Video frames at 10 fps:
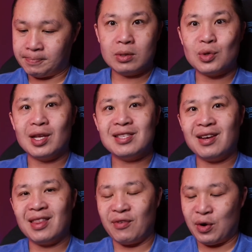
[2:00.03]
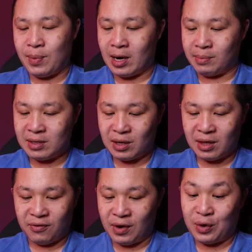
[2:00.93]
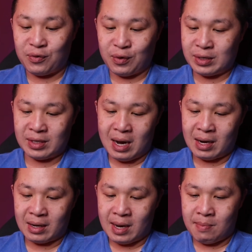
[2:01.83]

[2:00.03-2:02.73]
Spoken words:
So let's look at the very bottom. Let's look at the very first stock I